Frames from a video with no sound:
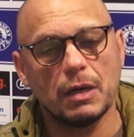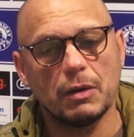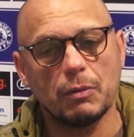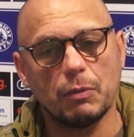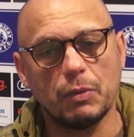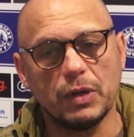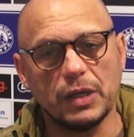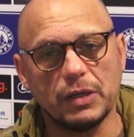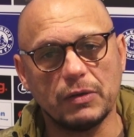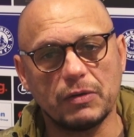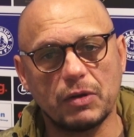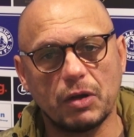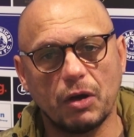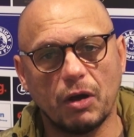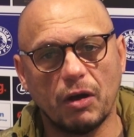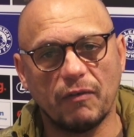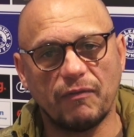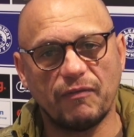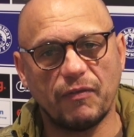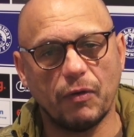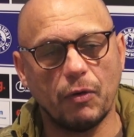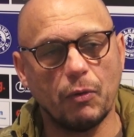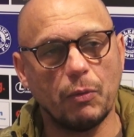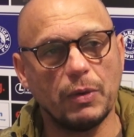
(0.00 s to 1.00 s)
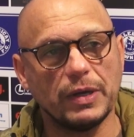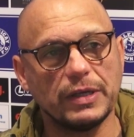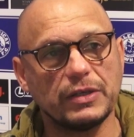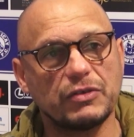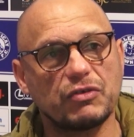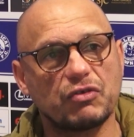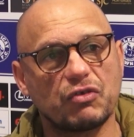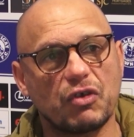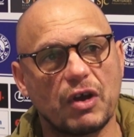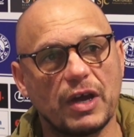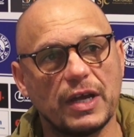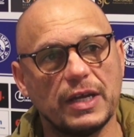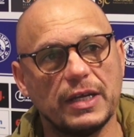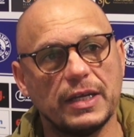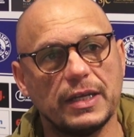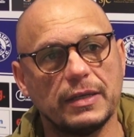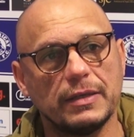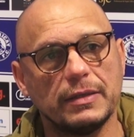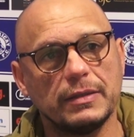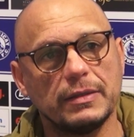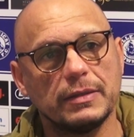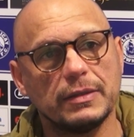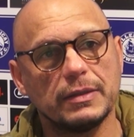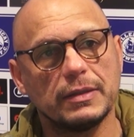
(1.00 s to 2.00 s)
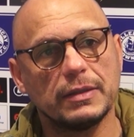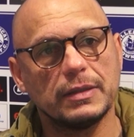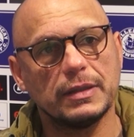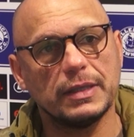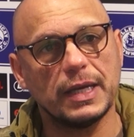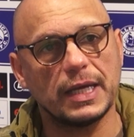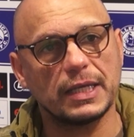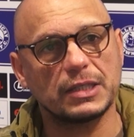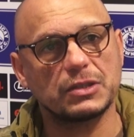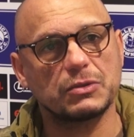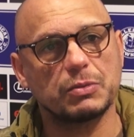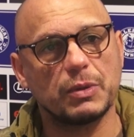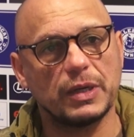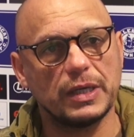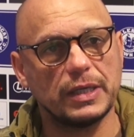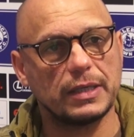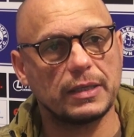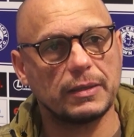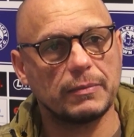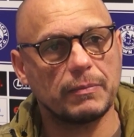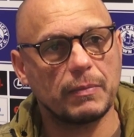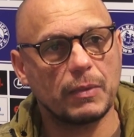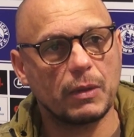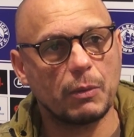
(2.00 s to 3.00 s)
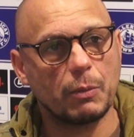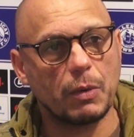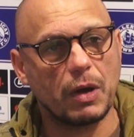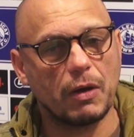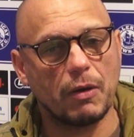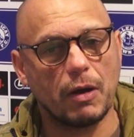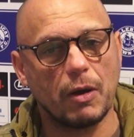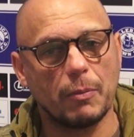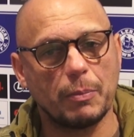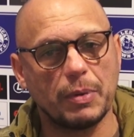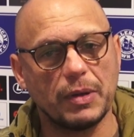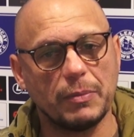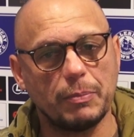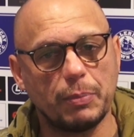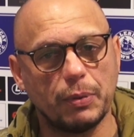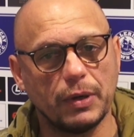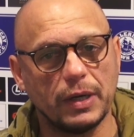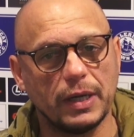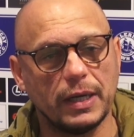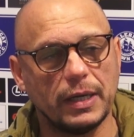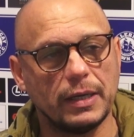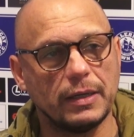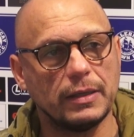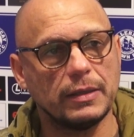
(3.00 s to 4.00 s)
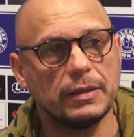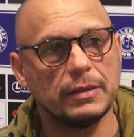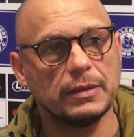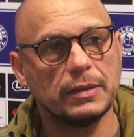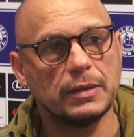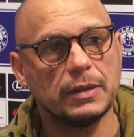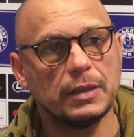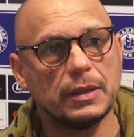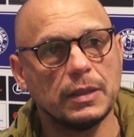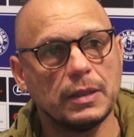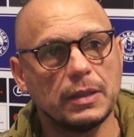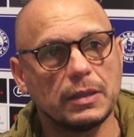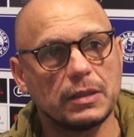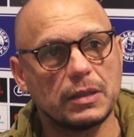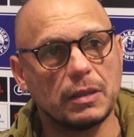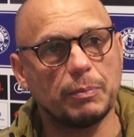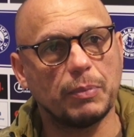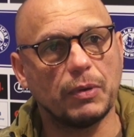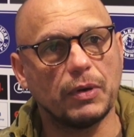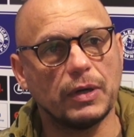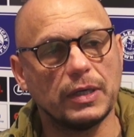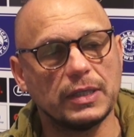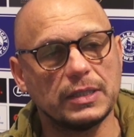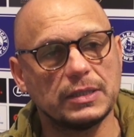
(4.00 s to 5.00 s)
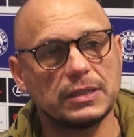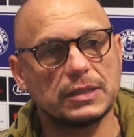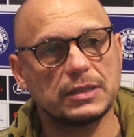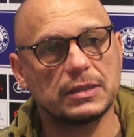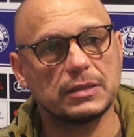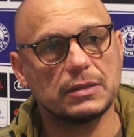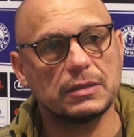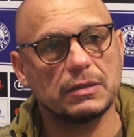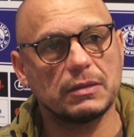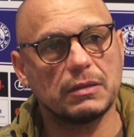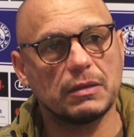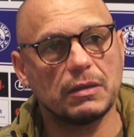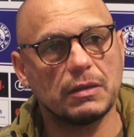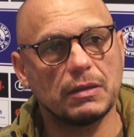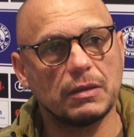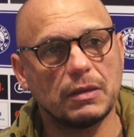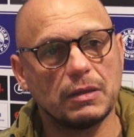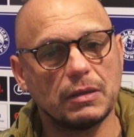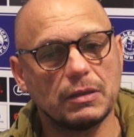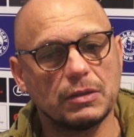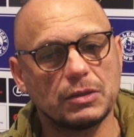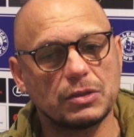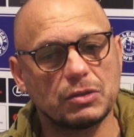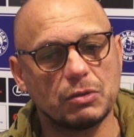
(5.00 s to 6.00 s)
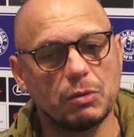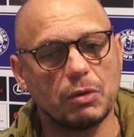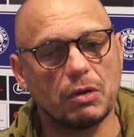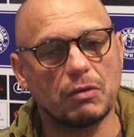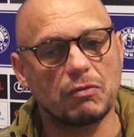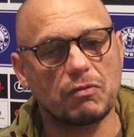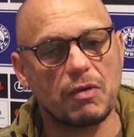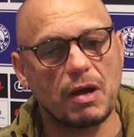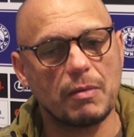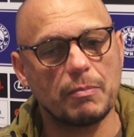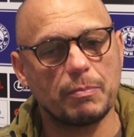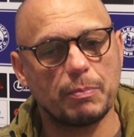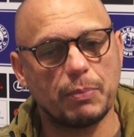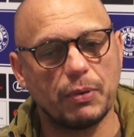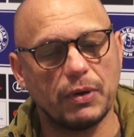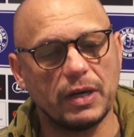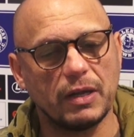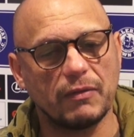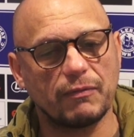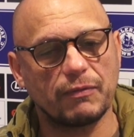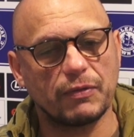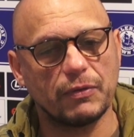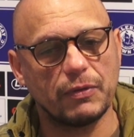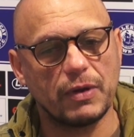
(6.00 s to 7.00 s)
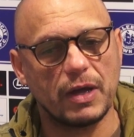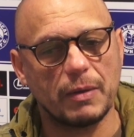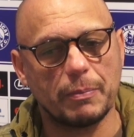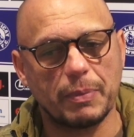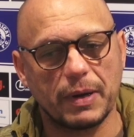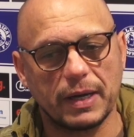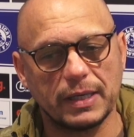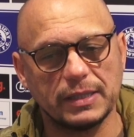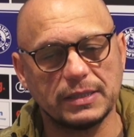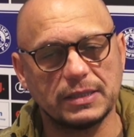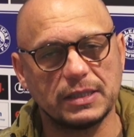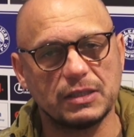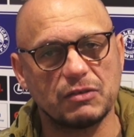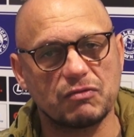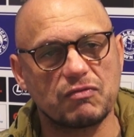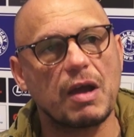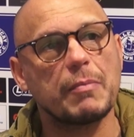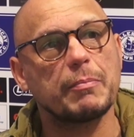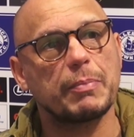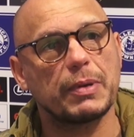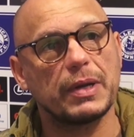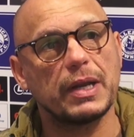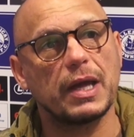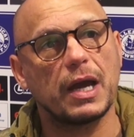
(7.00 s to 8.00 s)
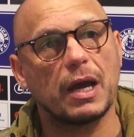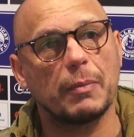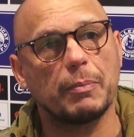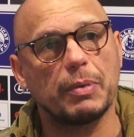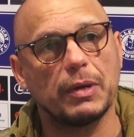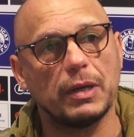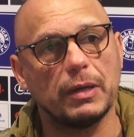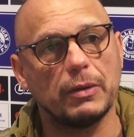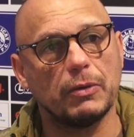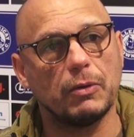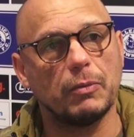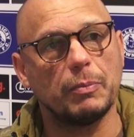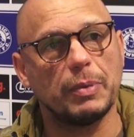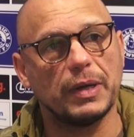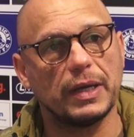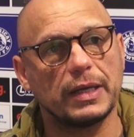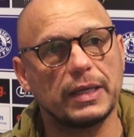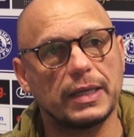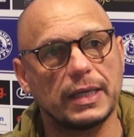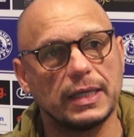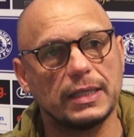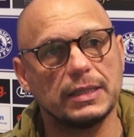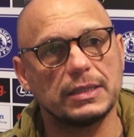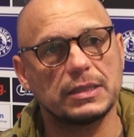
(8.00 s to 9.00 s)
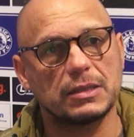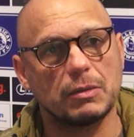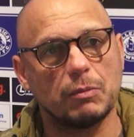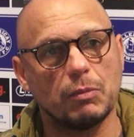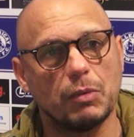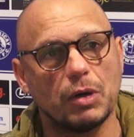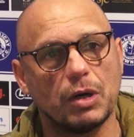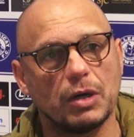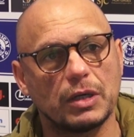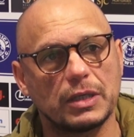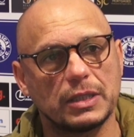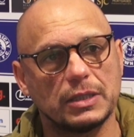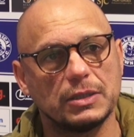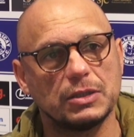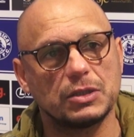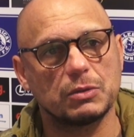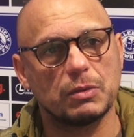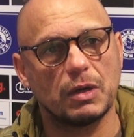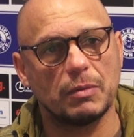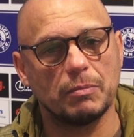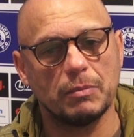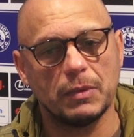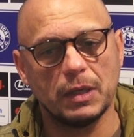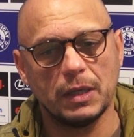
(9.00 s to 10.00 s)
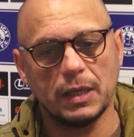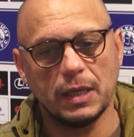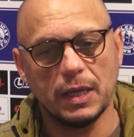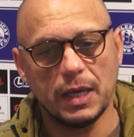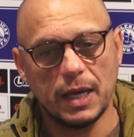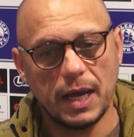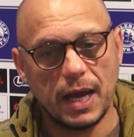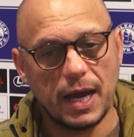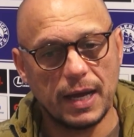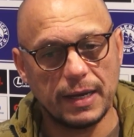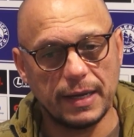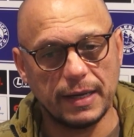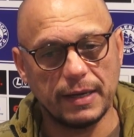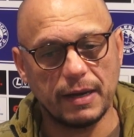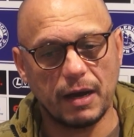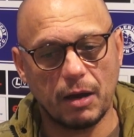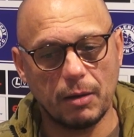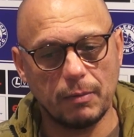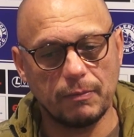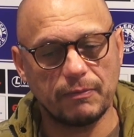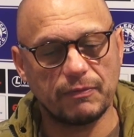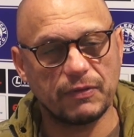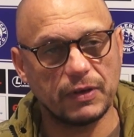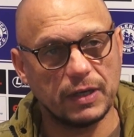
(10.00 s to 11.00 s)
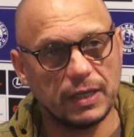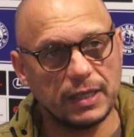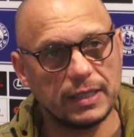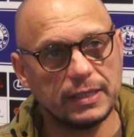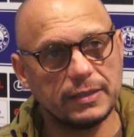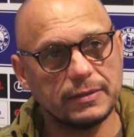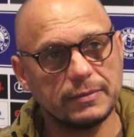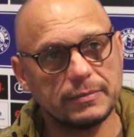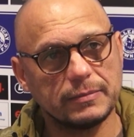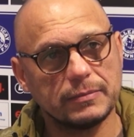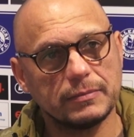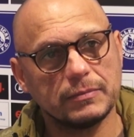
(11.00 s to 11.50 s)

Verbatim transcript: We got a full week's training next week where I'll be putting the boys sort of ramp, putting it through their paces, ramping it up a little bit, getting some work into them, and then hopefully